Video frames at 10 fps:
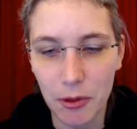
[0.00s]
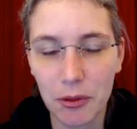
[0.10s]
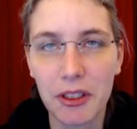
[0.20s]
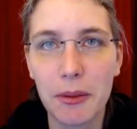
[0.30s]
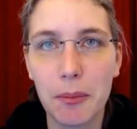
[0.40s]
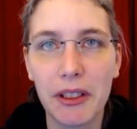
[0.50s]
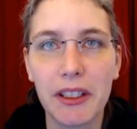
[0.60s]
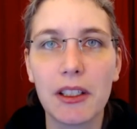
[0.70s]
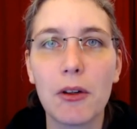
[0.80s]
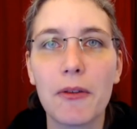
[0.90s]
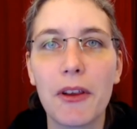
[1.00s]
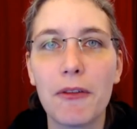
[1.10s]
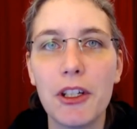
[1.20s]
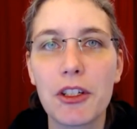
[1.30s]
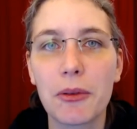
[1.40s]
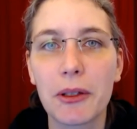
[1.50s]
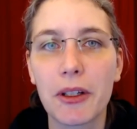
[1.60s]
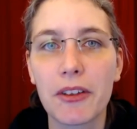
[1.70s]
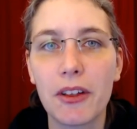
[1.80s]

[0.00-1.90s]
currently building over the feature request,